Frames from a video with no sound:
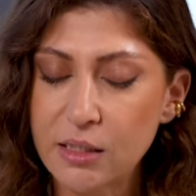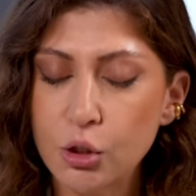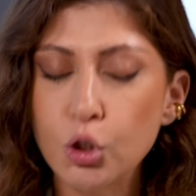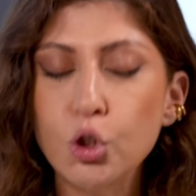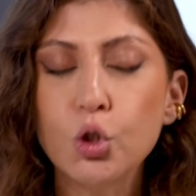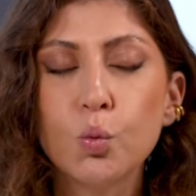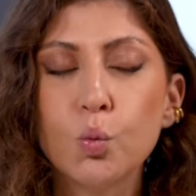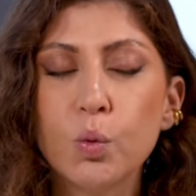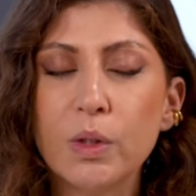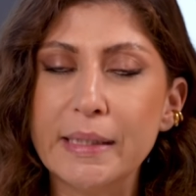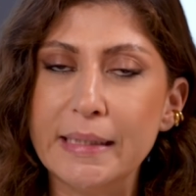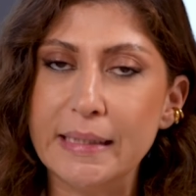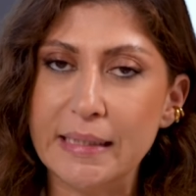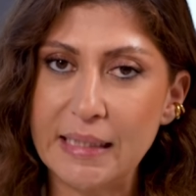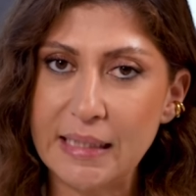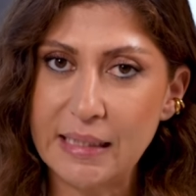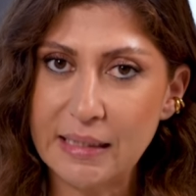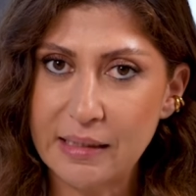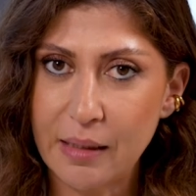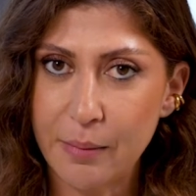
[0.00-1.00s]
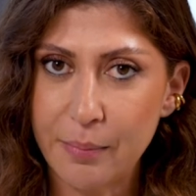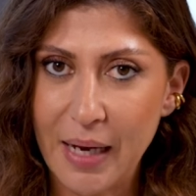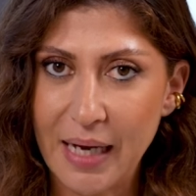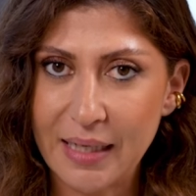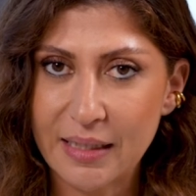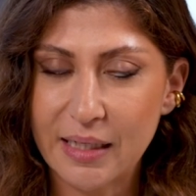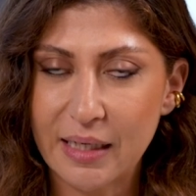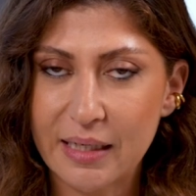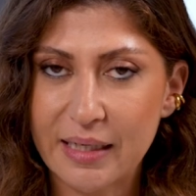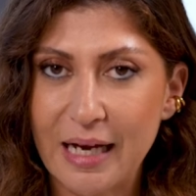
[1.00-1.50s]
you will need a
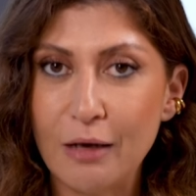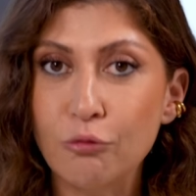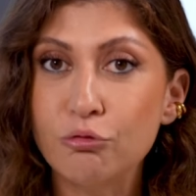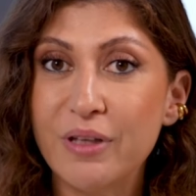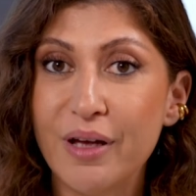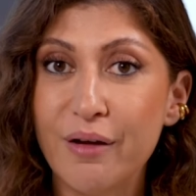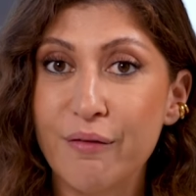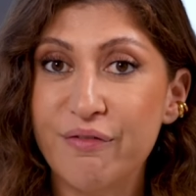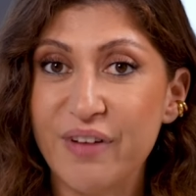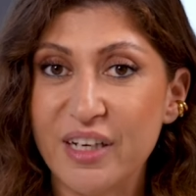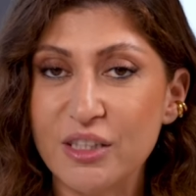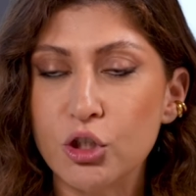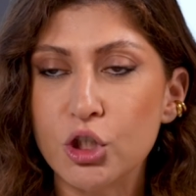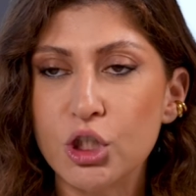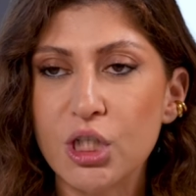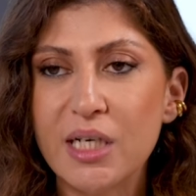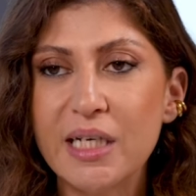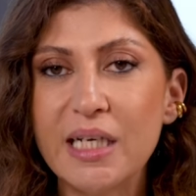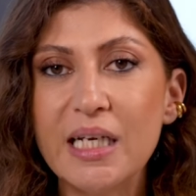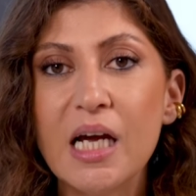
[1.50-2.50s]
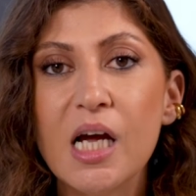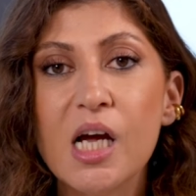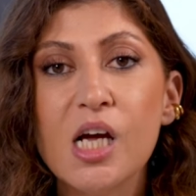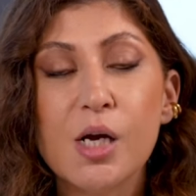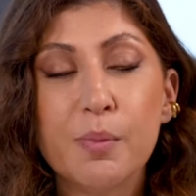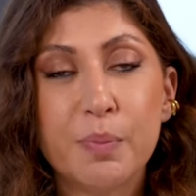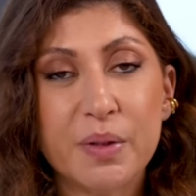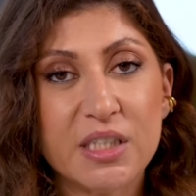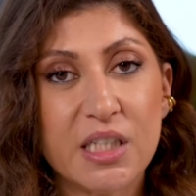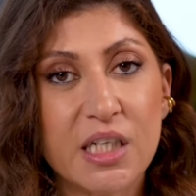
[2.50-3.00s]
bank account eventually,
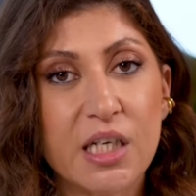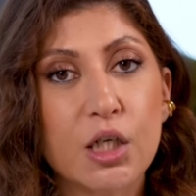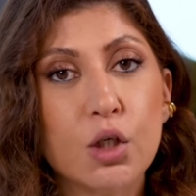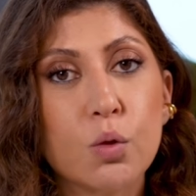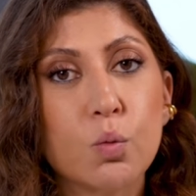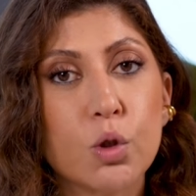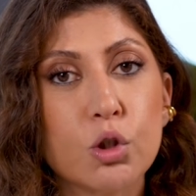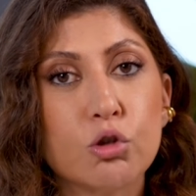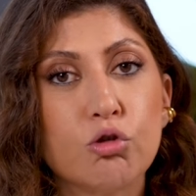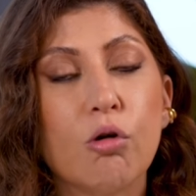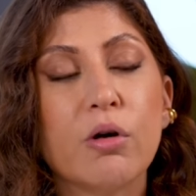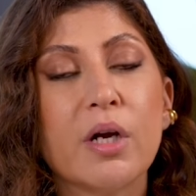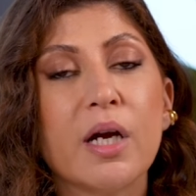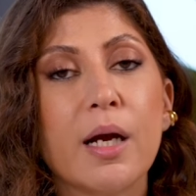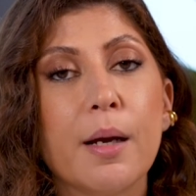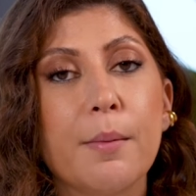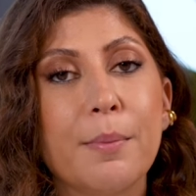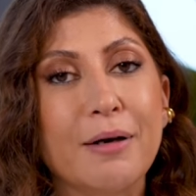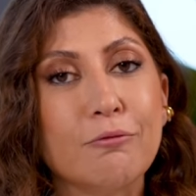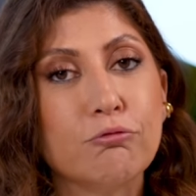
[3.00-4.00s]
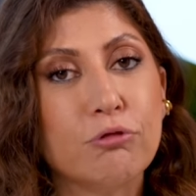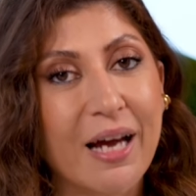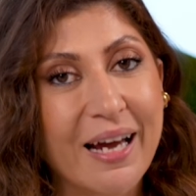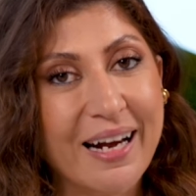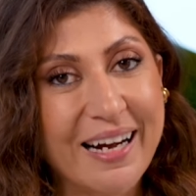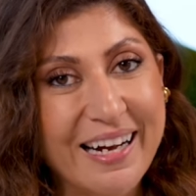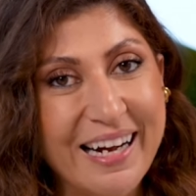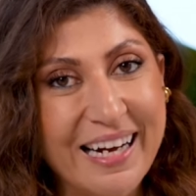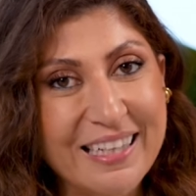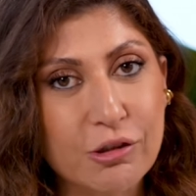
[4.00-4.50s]
but here we're talking about
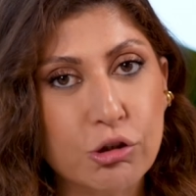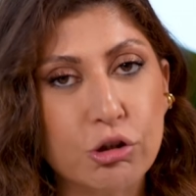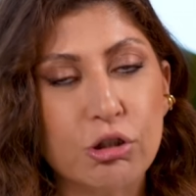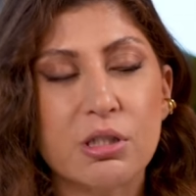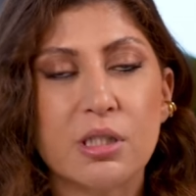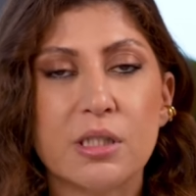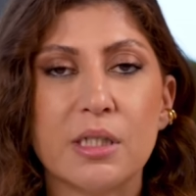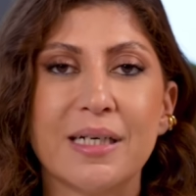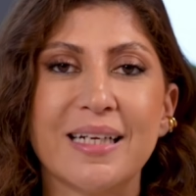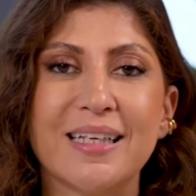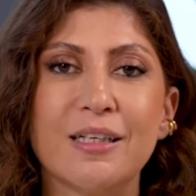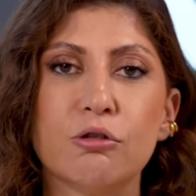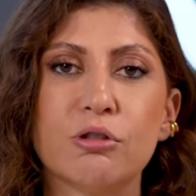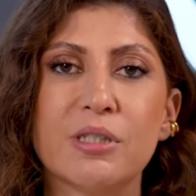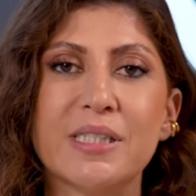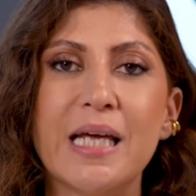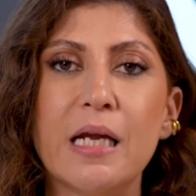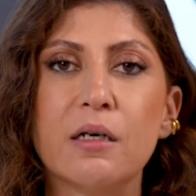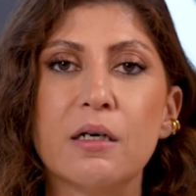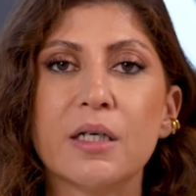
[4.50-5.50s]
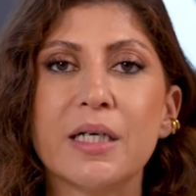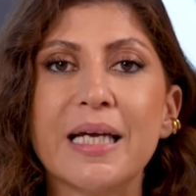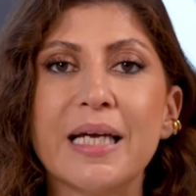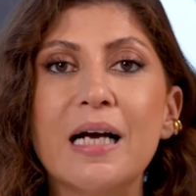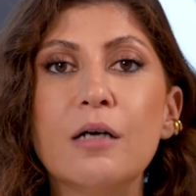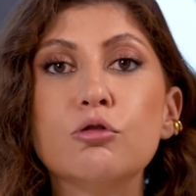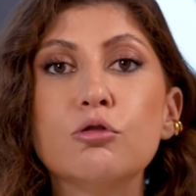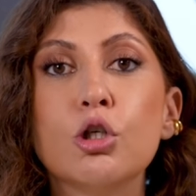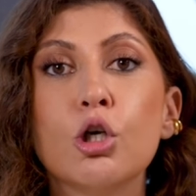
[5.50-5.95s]
registering your seller account.